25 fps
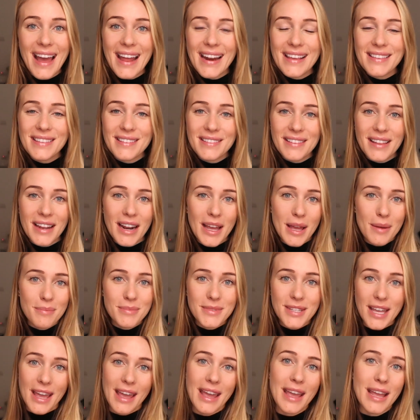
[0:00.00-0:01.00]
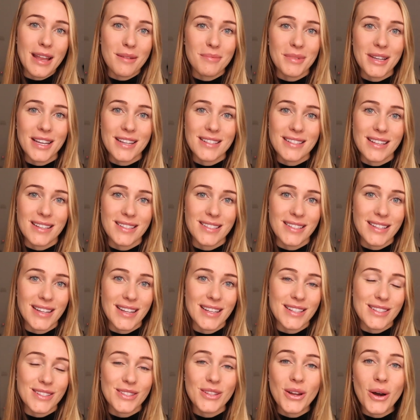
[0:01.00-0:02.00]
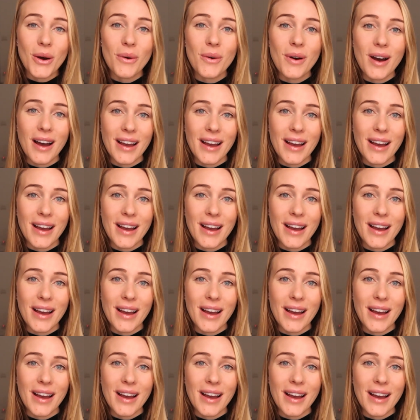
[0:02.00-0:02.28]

anything that I obtain, because as you guys know,